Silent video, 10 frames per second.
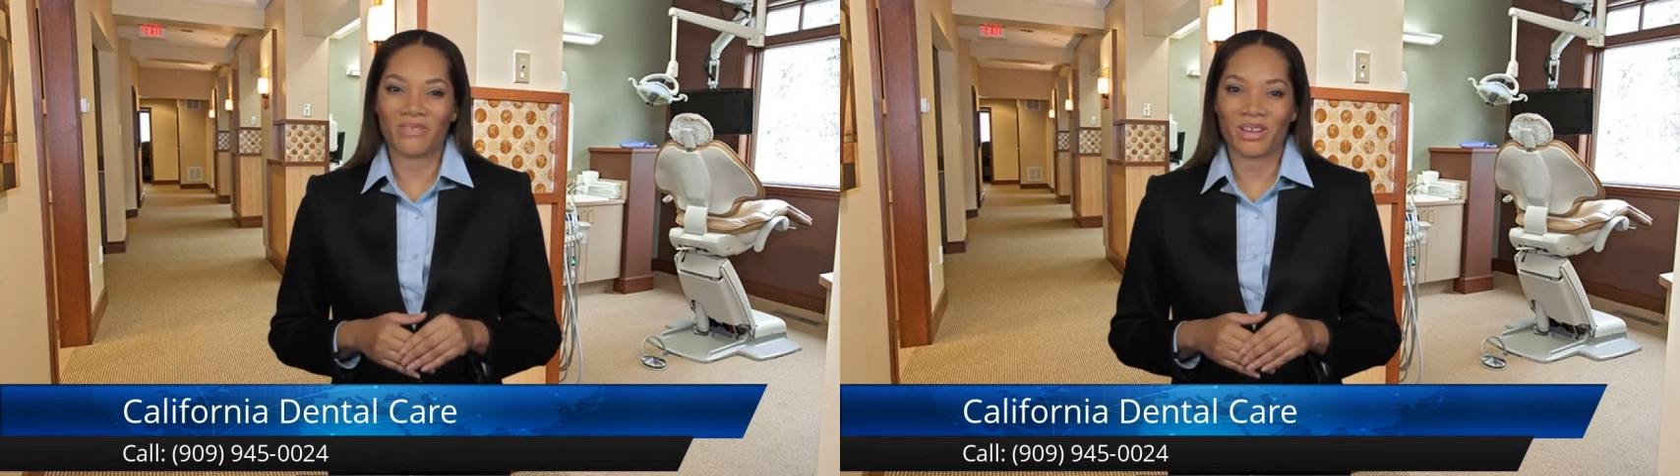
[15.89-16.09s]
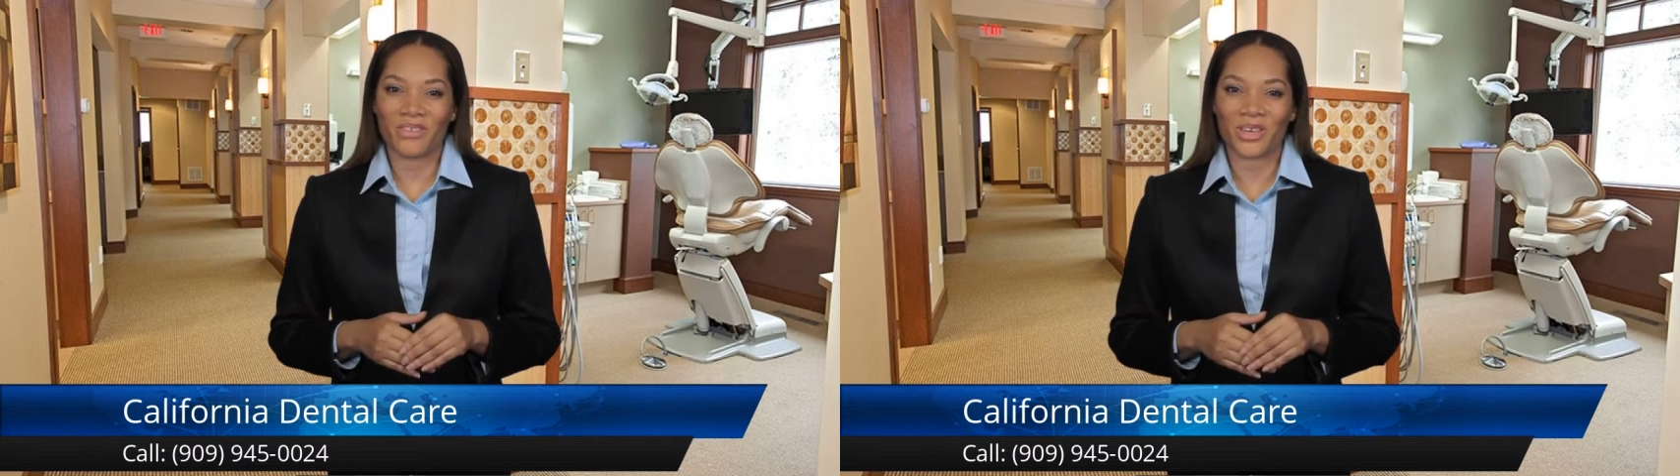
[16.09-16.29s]

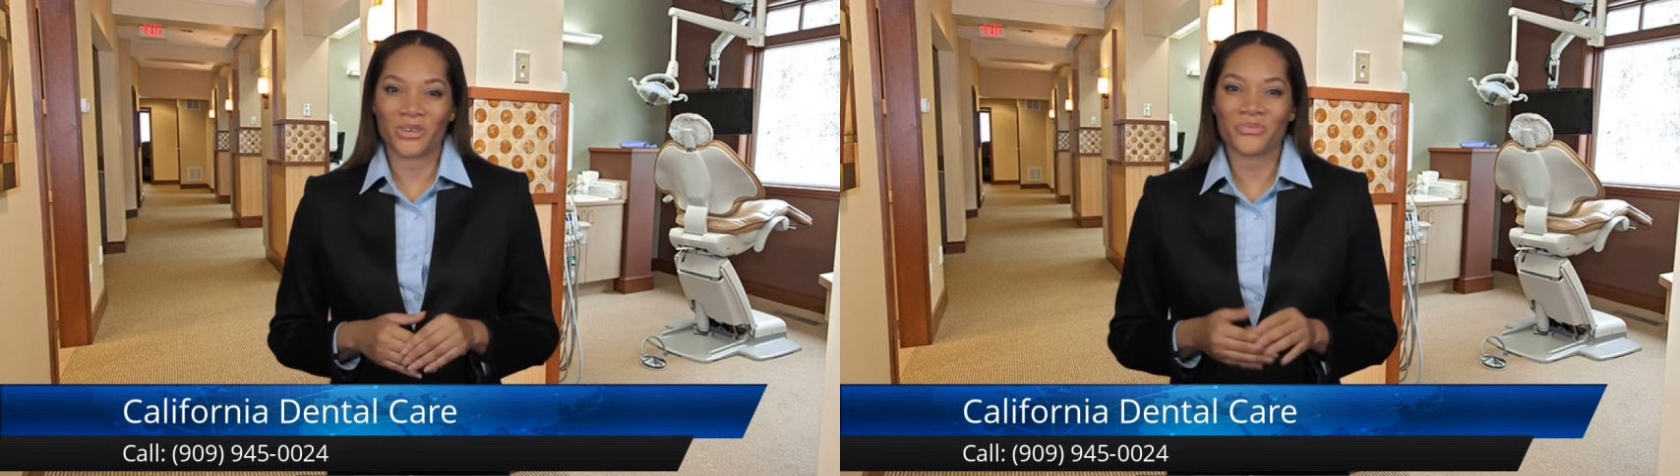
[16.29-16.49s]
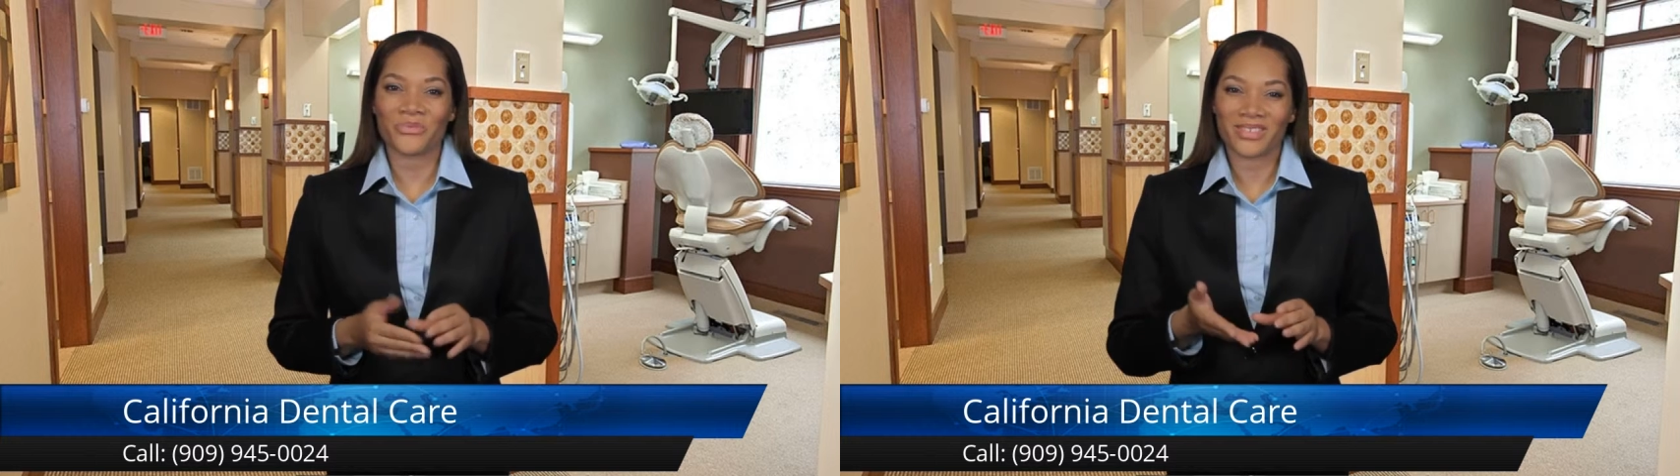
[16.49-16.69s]

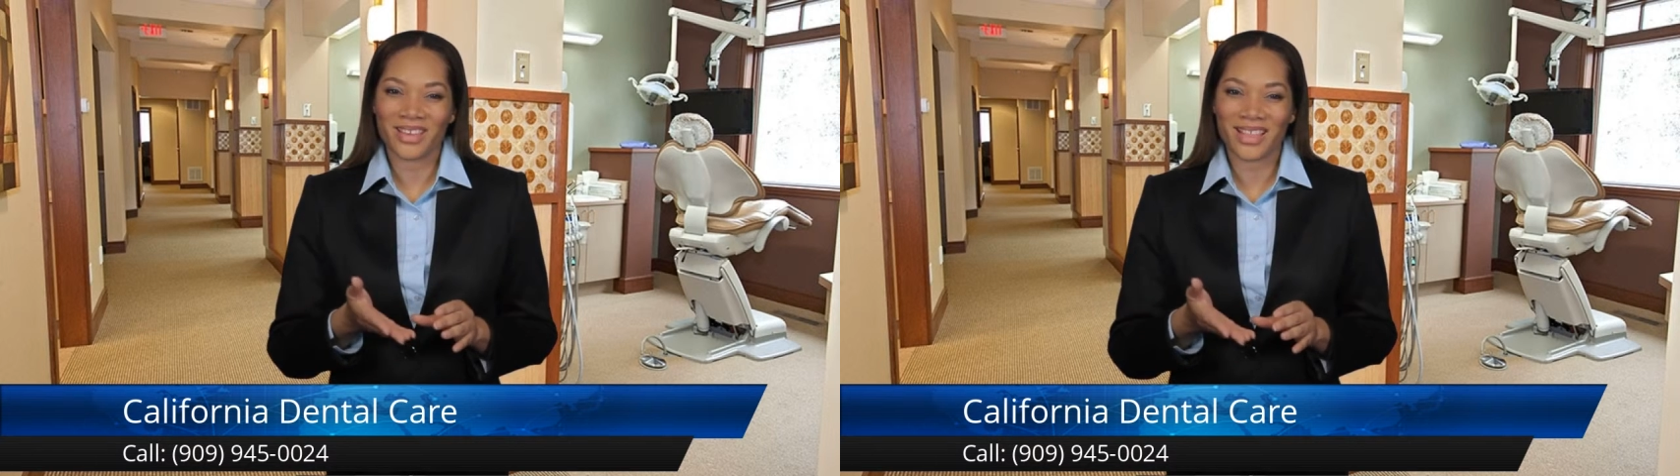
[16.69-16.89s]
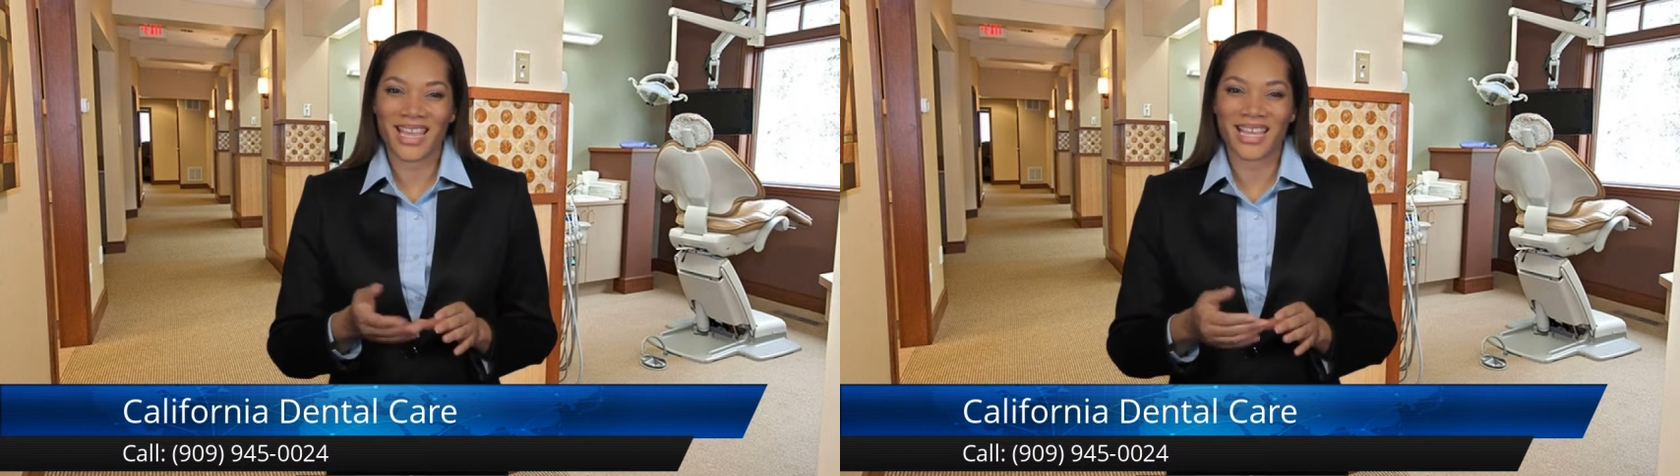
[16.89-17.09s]
review
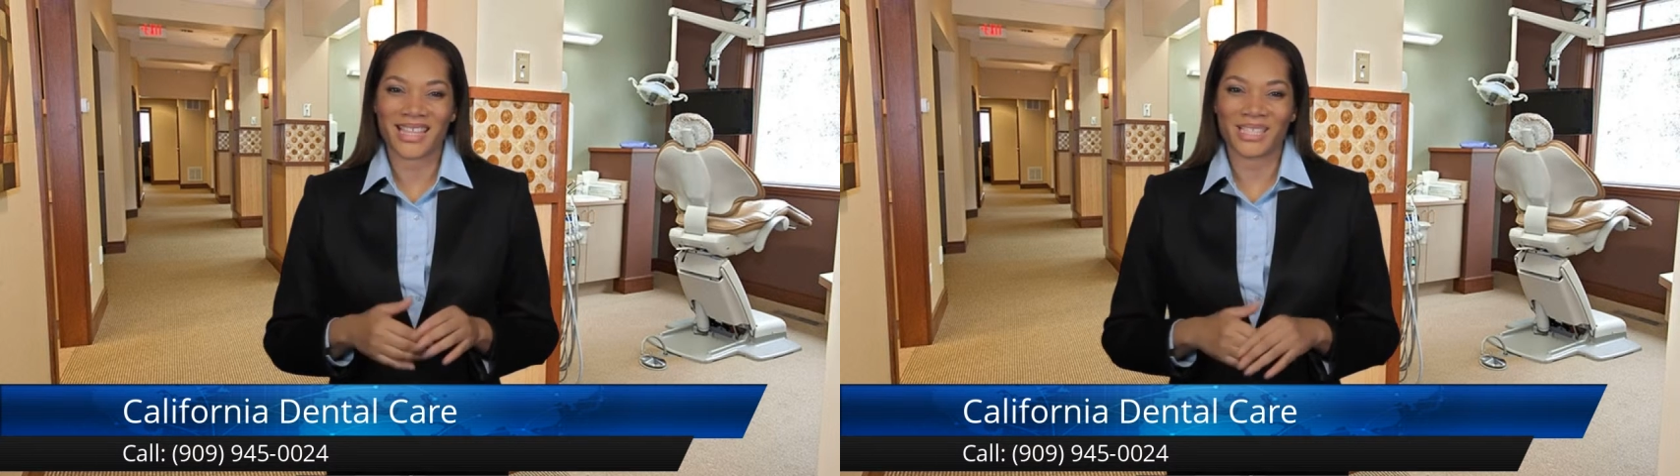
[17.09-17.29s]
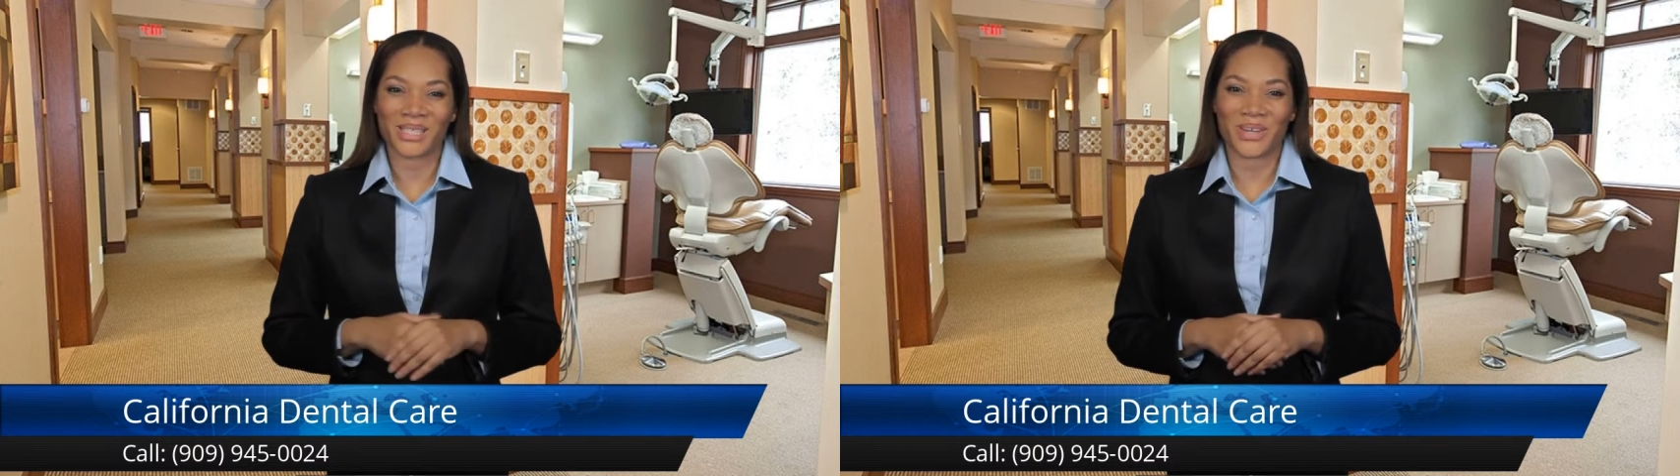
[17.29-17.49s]
like
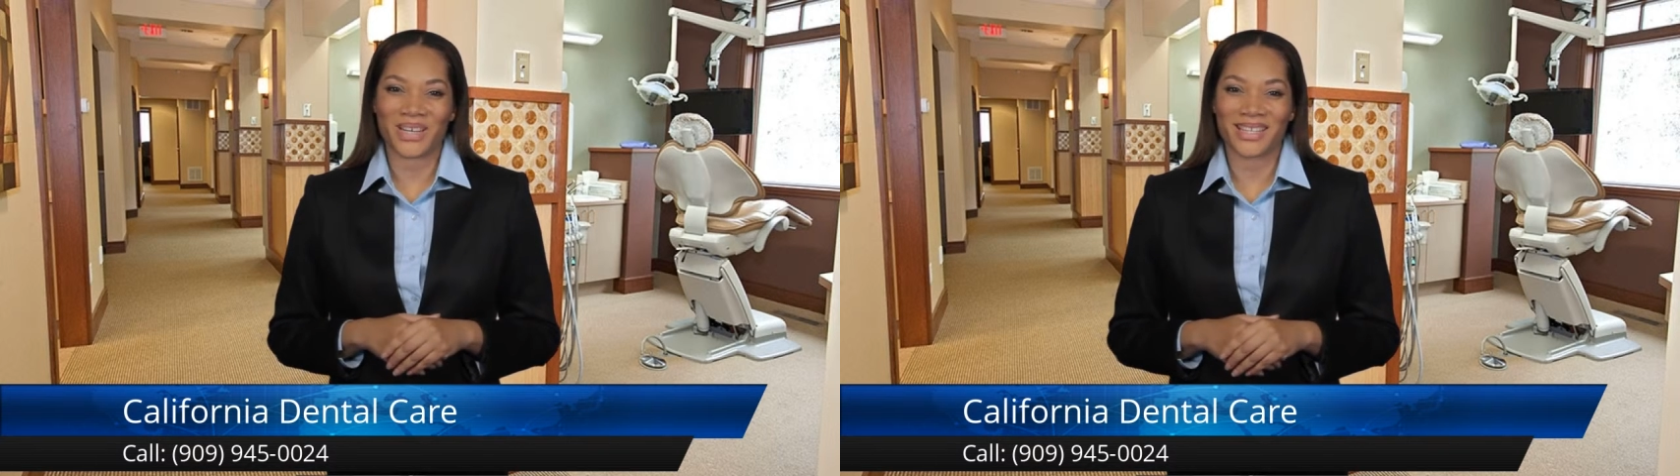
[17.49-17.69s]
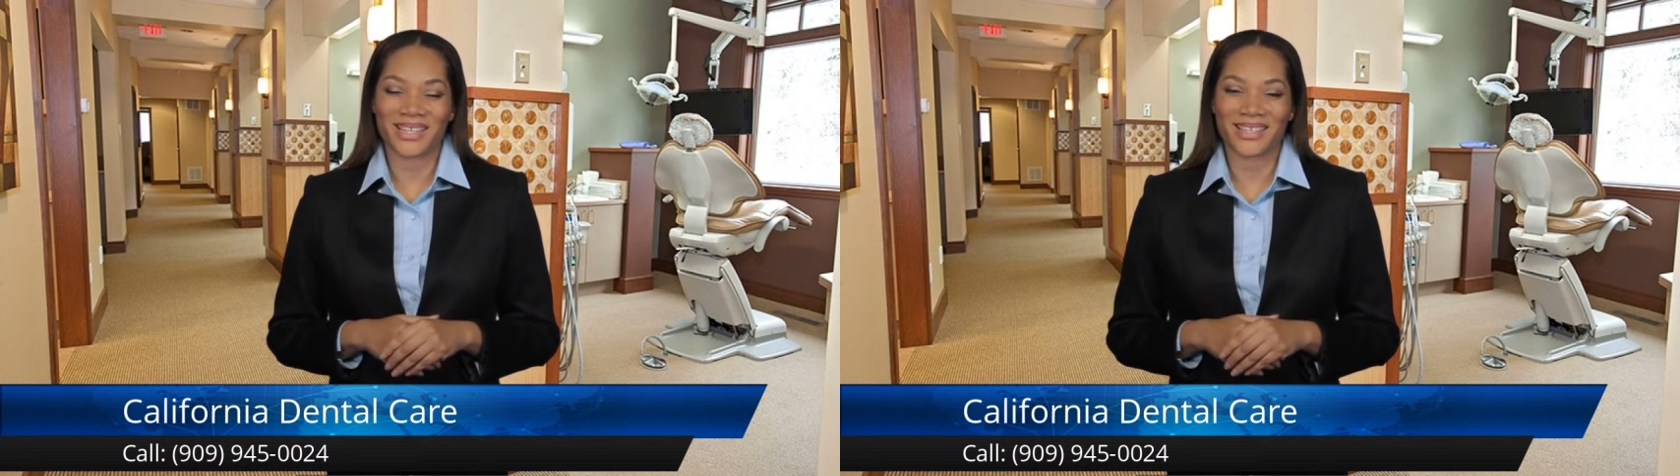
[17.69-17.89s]
this one.